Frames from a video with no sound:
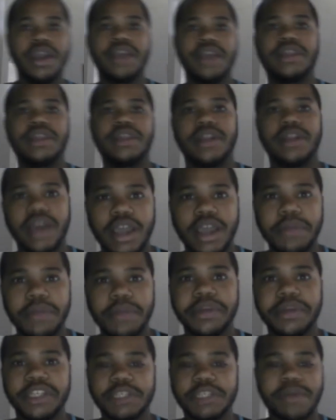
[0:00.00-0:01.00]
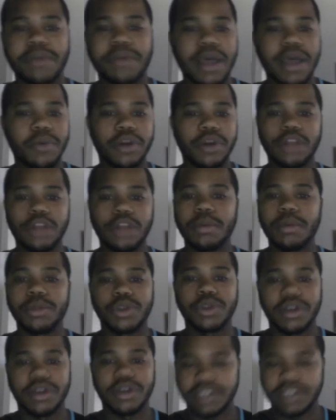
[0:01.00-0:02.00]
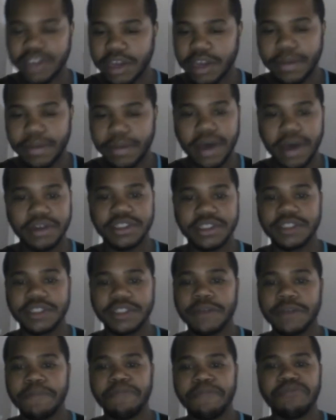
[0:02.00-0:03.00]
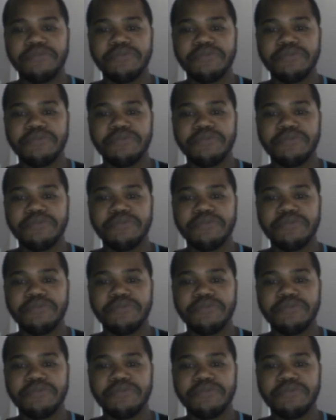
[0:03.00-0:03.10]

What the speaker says: in the name, and despite what other people try to say about us,